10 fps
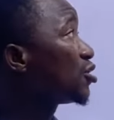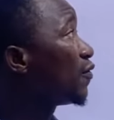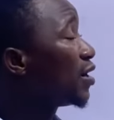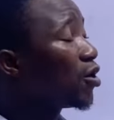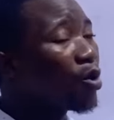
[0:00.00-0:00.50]

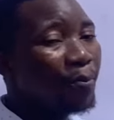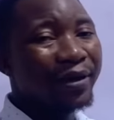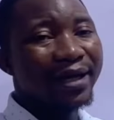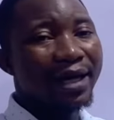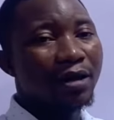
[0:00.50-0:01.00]
of the
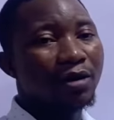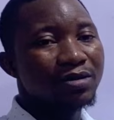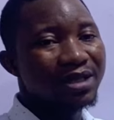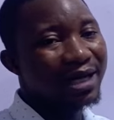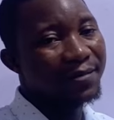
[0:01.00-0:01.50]
opening and
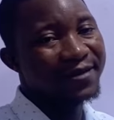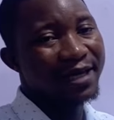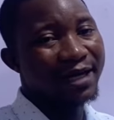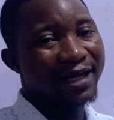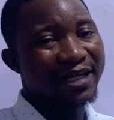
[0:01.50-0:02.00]
closing
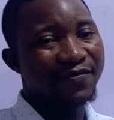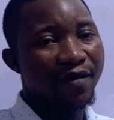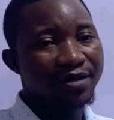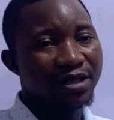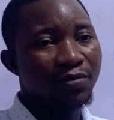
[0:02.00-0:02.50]
capital, it is
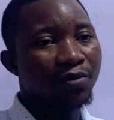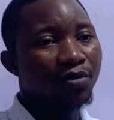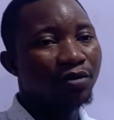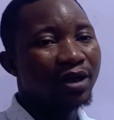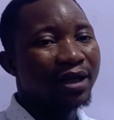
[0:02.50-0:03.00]
very
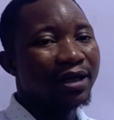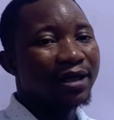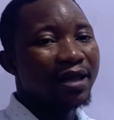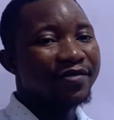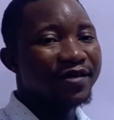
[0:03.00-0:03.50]
simple.
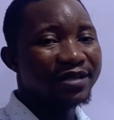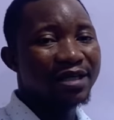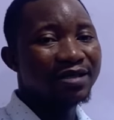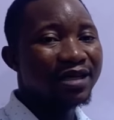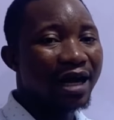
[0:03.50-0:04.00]
This
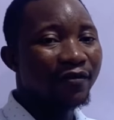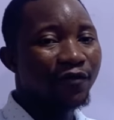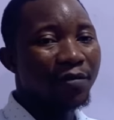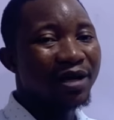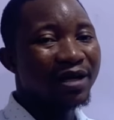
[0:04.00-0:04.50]
is done
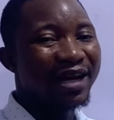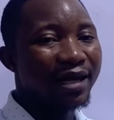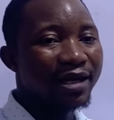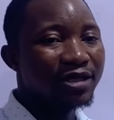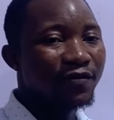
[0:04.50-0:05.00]
from the
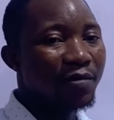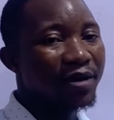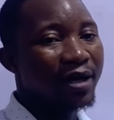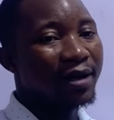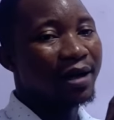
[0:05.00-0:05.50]
knowledge from
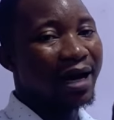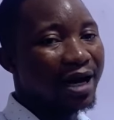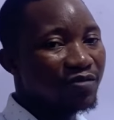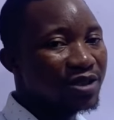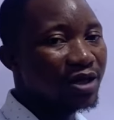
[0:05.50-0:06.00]
the
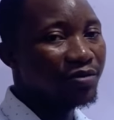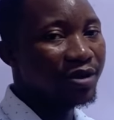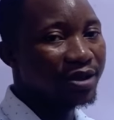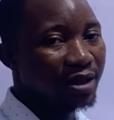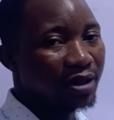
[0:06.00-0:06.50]
accounting
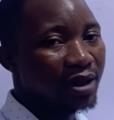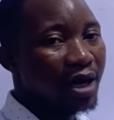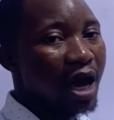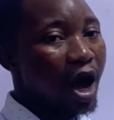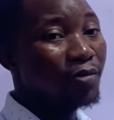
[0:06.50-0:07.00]
equation.
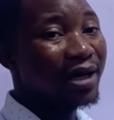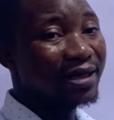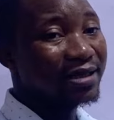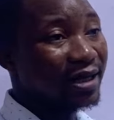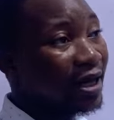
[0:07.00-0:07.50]
I hope that
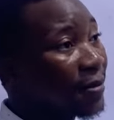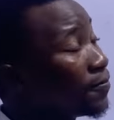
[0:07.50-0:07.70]
is clear.